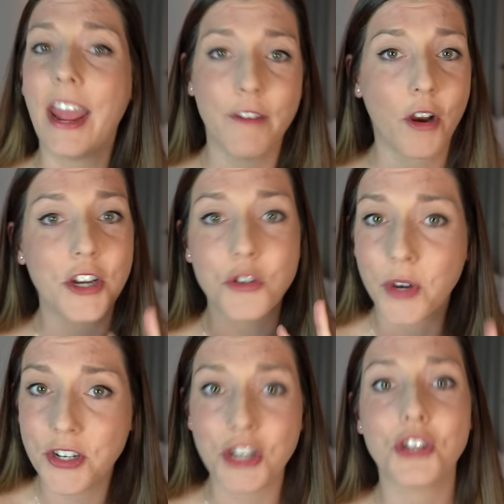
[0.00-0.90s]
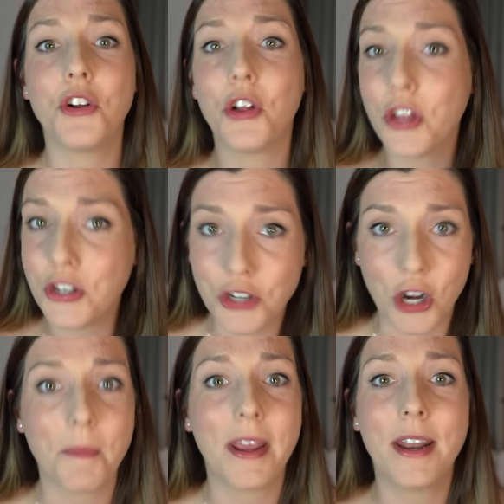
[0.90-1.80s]
a very traditional
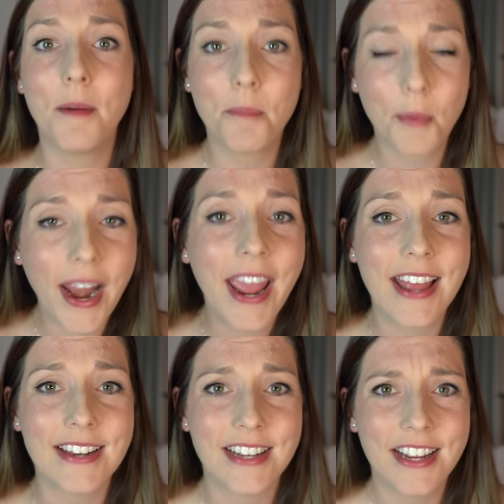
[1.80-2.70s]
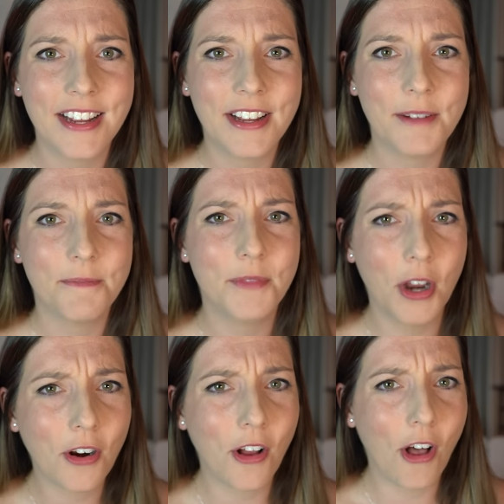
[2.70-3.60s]
German brand,
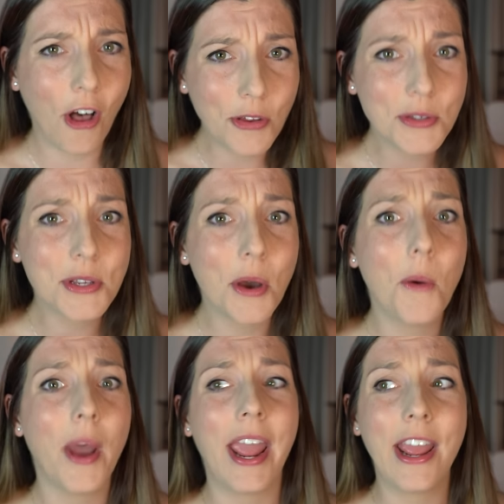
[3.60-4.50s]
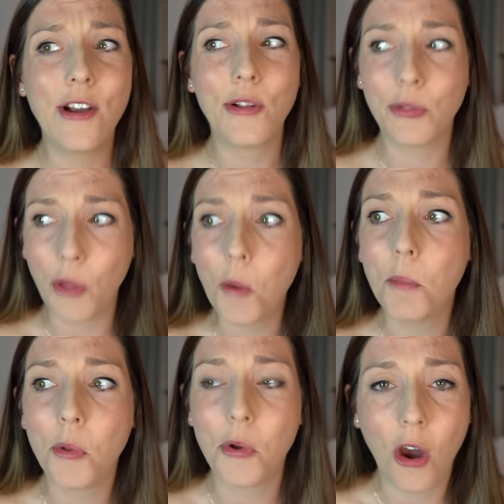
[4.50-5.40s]
they're also a
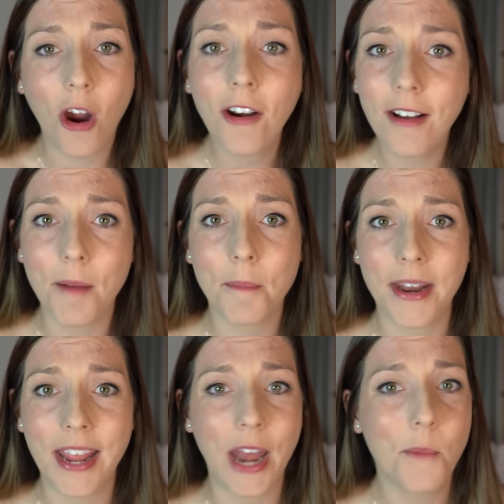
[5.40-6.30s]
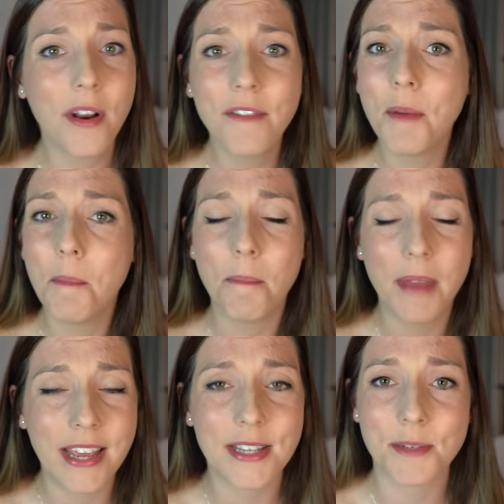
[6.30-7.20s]
global car company and one of the
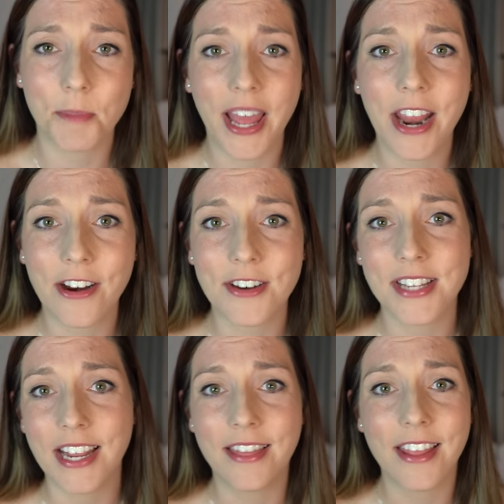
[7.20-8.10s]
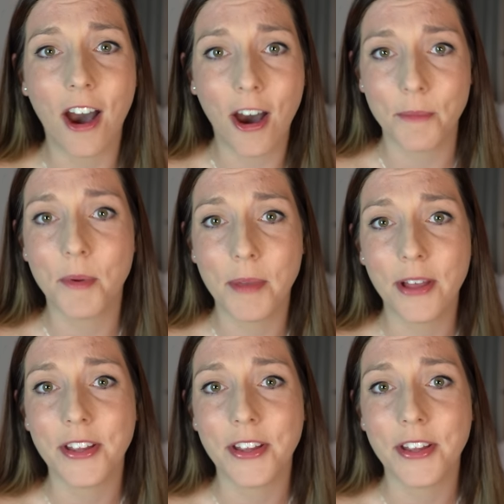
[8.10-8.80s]
biggest players in the automobile